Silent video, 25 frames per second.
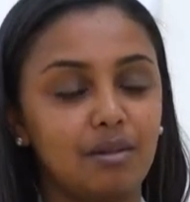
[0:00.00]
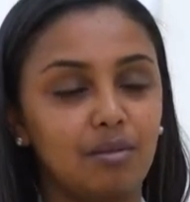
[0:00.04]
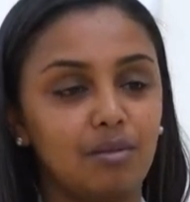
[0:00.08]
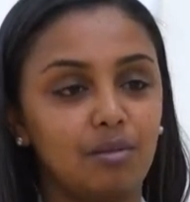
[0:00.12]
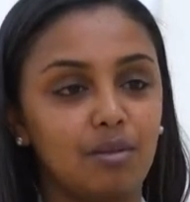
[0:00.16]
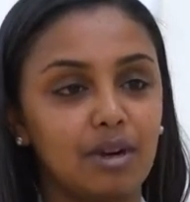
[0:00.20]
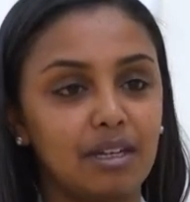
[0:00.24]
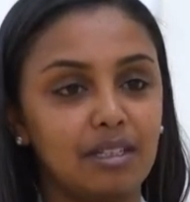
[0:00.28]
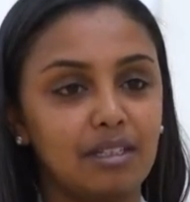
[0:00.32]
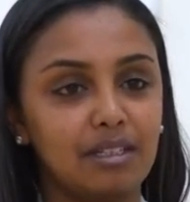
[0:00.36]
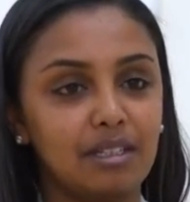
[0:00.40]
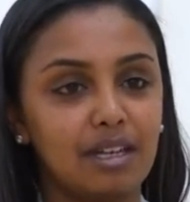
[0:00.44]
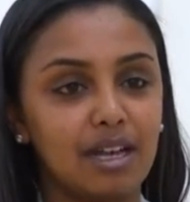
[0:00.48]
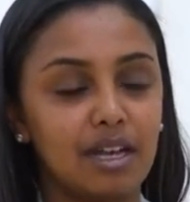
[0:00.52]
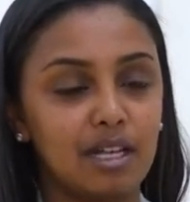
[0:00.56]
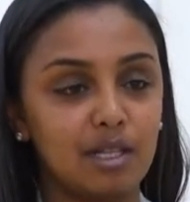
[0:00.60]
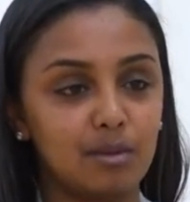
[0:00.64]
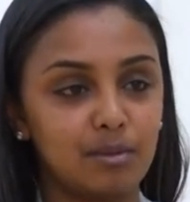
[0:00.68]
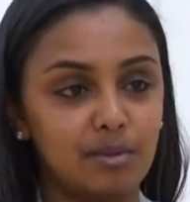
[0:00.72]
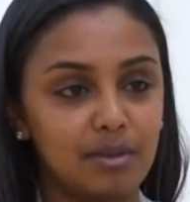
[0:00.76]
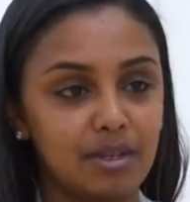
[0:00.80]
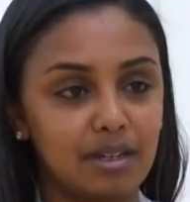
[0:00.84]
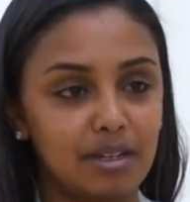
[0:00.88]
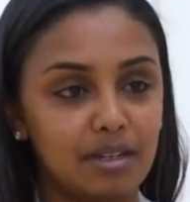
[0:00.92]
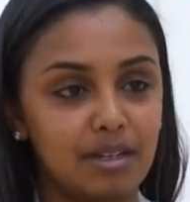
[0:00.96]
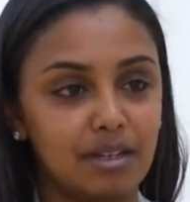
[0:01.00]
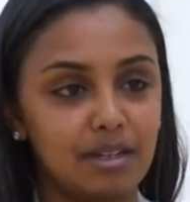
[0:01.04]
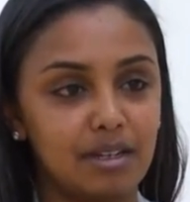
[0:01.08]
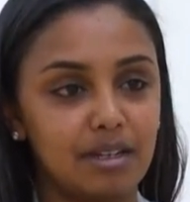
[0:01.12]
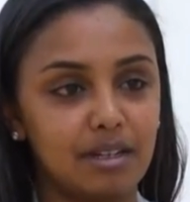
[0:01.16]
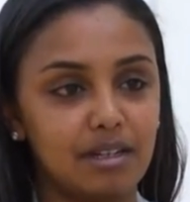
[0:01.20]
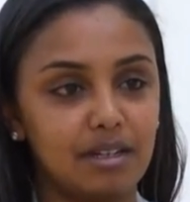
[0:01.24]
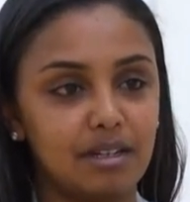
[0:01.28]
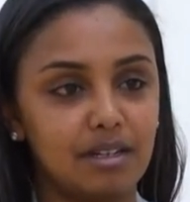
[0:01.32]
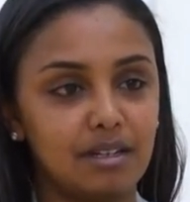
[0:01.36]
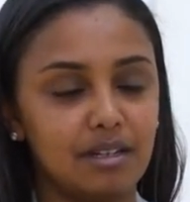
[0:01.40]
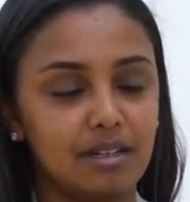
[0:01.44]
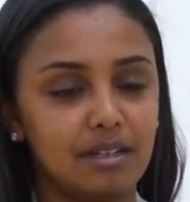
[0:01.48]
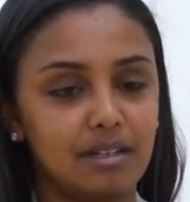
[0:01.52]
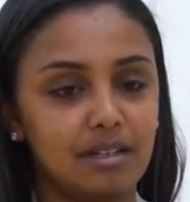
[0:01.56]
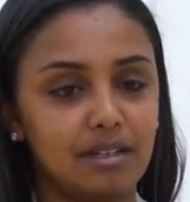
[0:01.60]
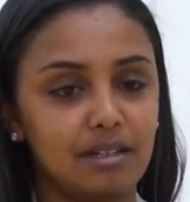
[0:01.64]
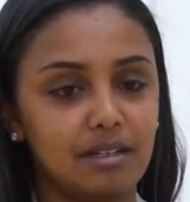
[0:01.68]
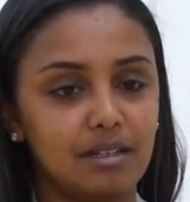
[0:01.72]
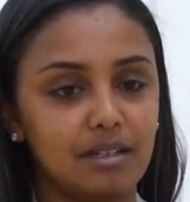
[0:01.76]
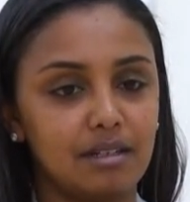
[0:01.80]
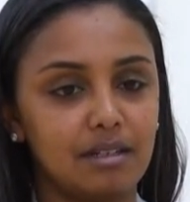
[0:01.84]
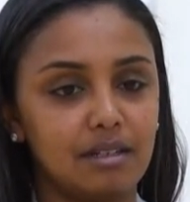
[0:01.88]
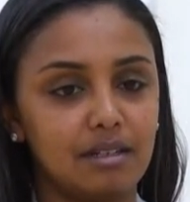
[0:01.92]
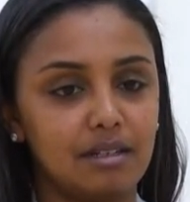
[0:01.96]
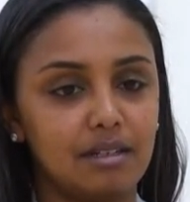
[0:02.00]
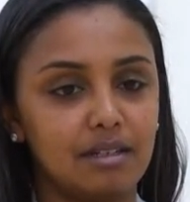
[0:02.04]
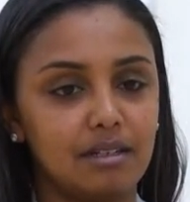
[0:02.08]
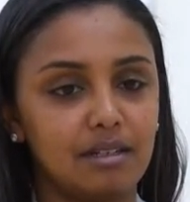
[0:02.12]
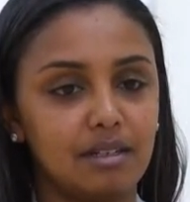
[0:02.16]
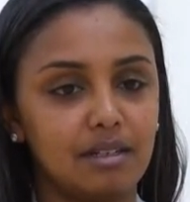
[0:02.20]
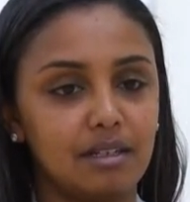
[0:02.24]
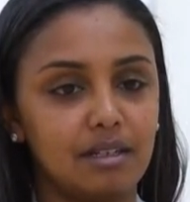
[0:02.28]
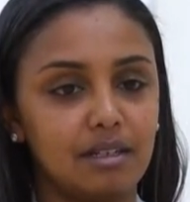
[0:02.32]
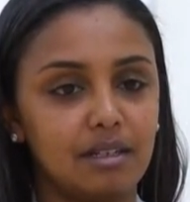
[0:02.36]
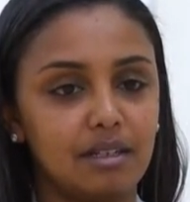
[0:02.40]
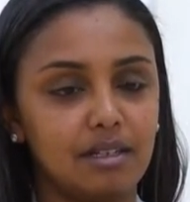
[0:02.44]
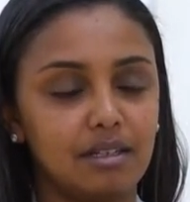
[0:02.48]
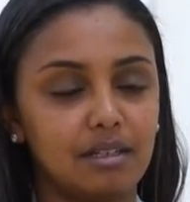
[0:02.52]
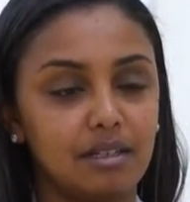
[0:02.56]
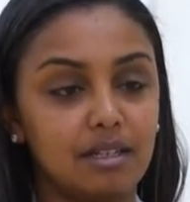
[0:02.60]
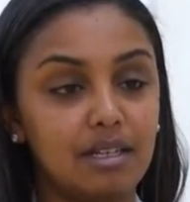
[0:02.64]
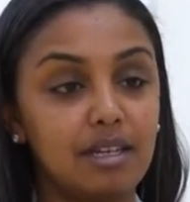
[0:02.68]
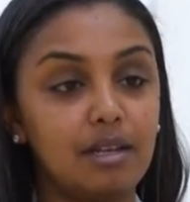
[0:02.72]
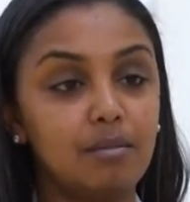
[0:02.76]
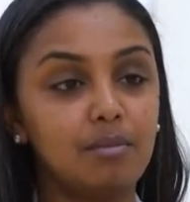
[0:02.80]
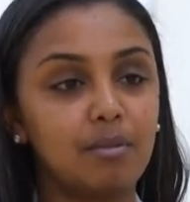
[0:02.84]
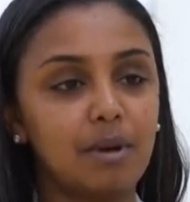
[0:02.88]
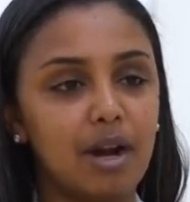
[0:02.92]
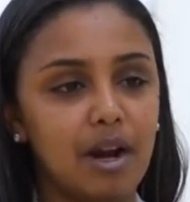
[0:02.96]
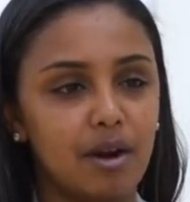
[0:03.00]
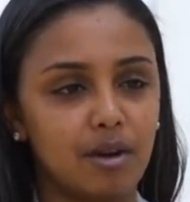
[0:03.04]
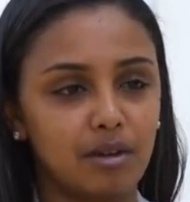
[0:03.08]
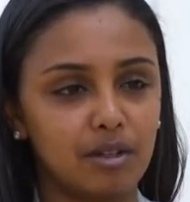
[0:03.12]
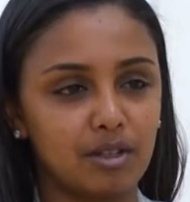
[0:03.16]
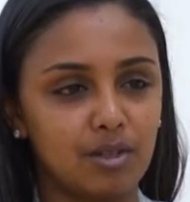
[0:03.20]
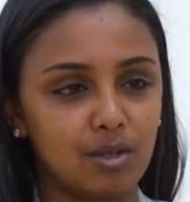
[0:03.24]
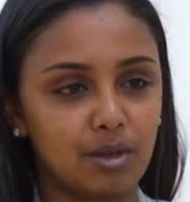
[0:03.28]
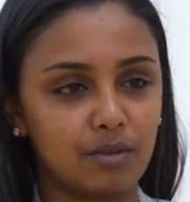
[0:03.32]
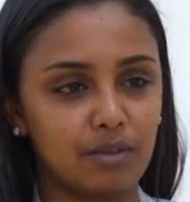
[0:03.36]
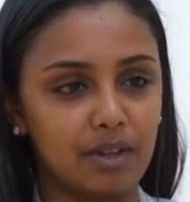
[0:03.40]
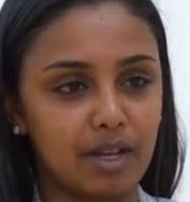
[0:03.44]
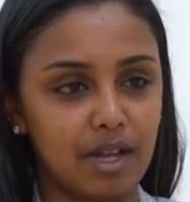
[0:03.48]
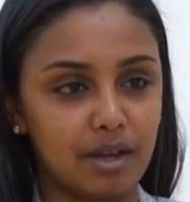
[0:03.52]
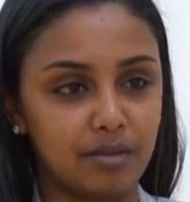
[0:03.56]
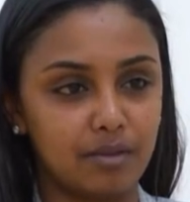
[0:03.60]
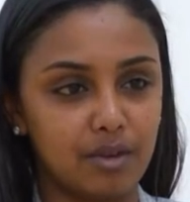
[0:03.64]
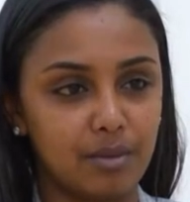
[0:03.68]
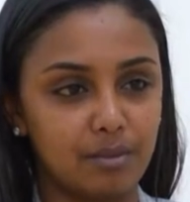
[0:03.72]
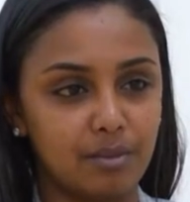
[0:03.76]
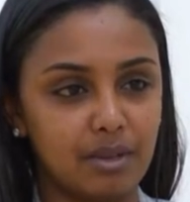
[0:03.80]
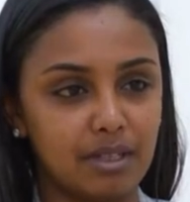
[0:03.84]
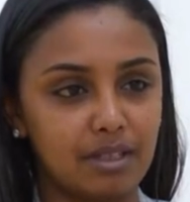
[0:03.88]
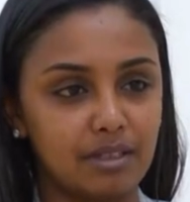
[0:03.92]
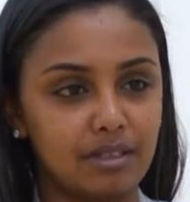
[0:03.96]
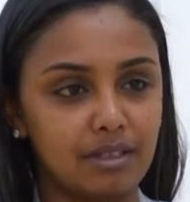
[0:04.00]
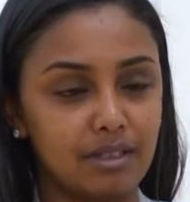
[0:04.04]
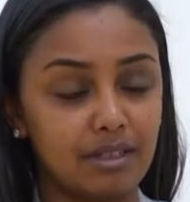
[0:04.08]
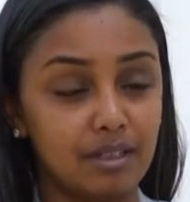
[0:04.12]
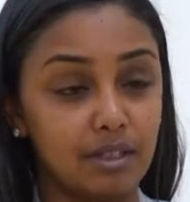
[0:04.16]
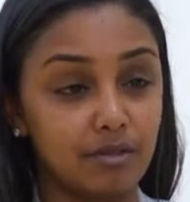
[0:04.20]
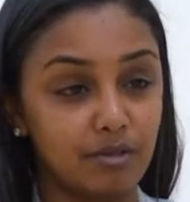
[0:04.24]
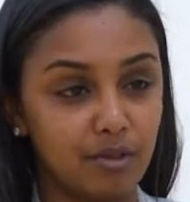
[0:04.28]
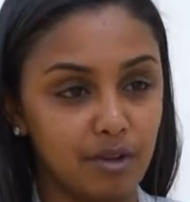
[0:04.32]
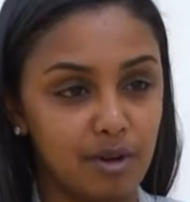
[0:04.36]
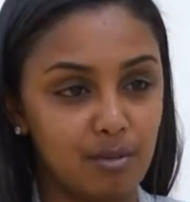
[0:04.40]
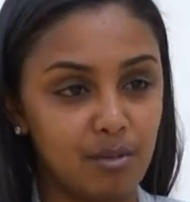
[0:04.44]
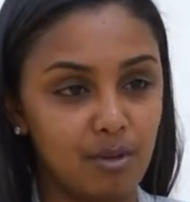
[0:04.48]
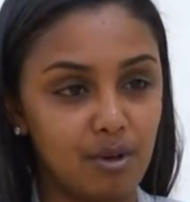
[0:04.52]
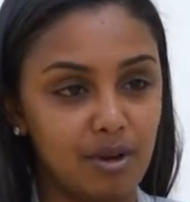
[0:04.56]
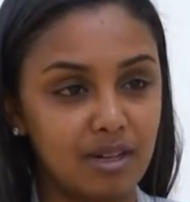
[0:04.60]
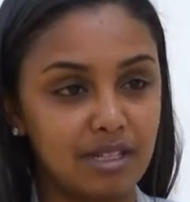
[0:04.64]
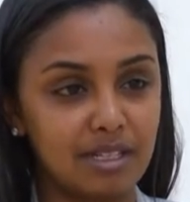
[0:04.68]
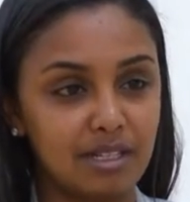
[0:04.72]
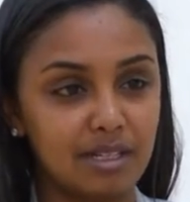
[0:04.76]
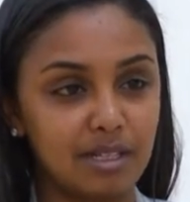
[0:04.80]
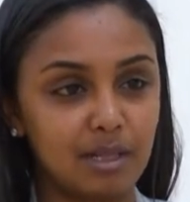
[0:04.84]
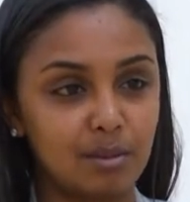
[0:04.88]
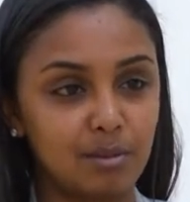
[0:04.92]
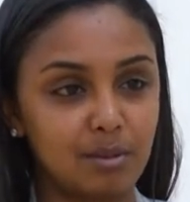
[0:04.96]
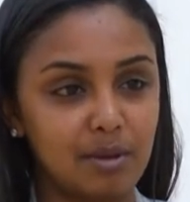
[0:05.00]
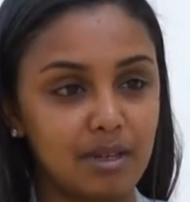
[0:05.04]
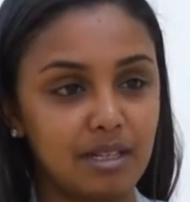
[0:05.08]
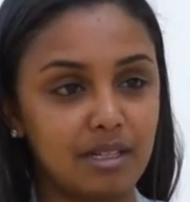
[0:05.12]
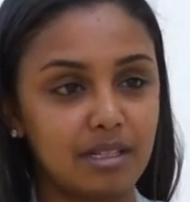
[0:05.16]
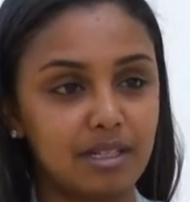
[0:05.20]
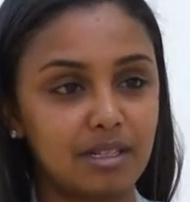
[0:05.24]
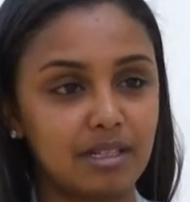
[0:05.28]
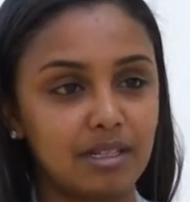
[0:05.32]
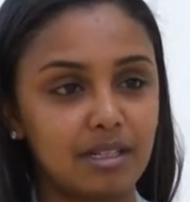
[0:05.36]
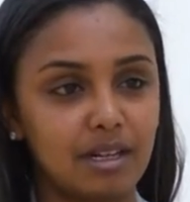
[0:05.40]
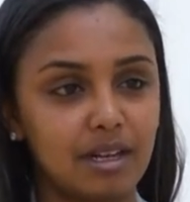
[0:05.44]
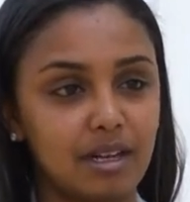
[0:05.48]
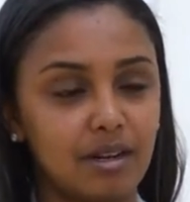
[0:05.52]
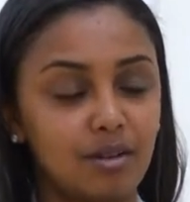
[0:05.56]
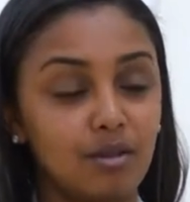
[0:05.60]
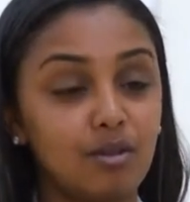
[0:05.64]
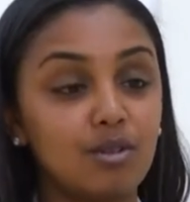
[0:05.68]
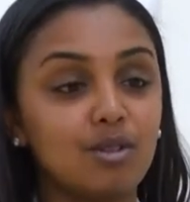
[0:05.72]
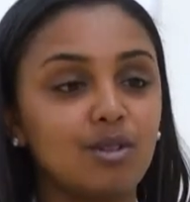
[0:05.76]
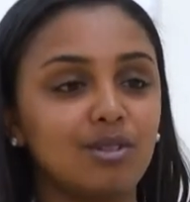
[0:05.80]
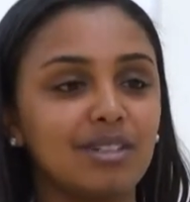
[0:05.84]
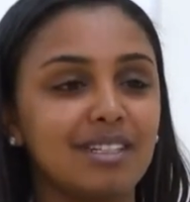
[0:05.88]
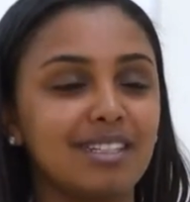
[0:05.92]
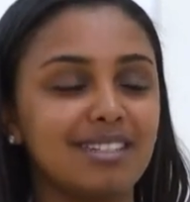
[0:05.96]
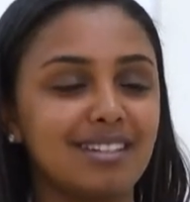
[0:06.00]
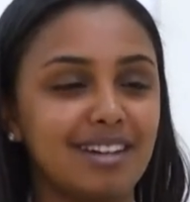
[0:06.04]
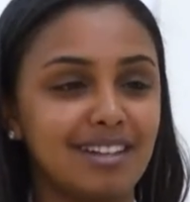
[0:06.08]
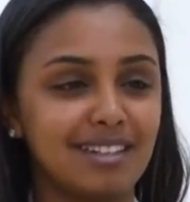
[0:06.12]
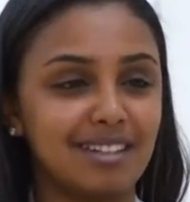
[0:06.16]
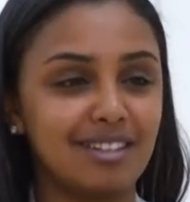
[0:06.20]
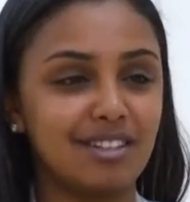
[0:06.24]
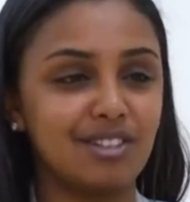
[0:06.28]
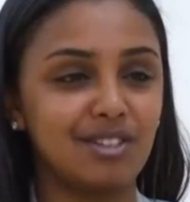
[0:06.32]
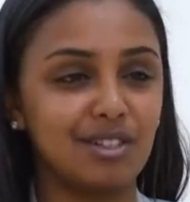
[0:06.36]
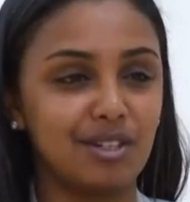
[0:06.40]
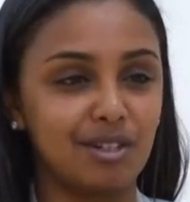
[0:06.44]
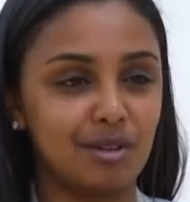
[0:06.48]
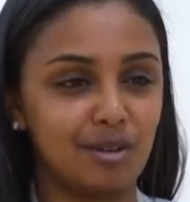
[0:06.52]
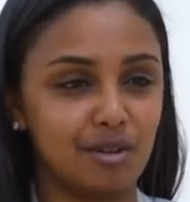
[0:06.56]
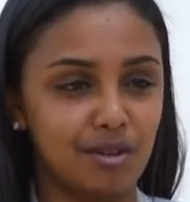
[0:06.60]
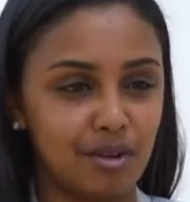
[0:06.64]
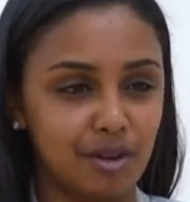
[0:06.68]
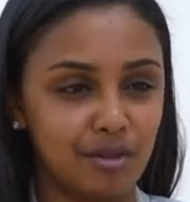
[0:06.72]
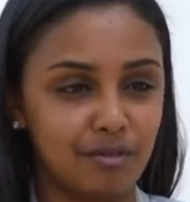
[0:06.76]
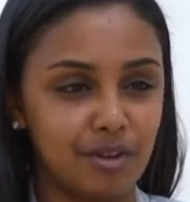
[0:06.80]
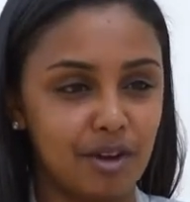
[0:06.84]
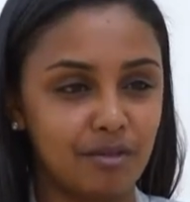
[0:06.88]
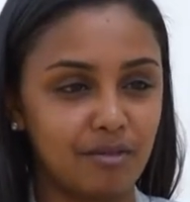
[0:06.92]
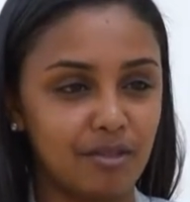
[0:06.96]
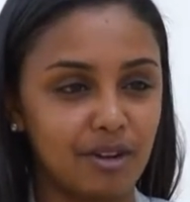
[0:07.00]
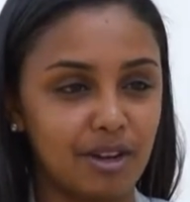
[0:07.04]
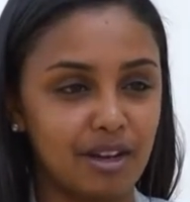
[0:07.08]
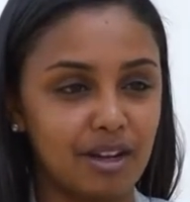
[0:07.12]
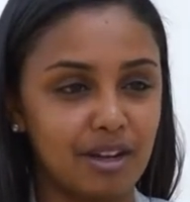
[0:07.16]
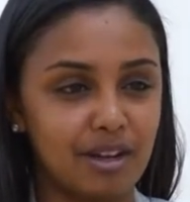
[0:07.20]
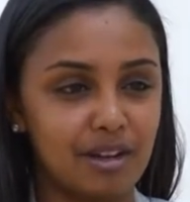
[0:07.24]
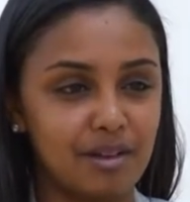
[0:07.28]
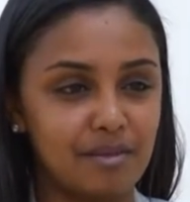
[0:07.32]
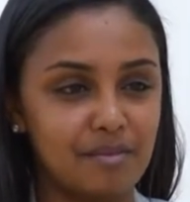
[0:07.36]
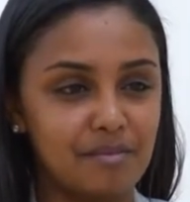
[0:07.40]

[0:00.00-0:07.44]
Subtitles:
What has been the key priorities of the government in the foreign policy space and also the strategy in the Horn of Africa?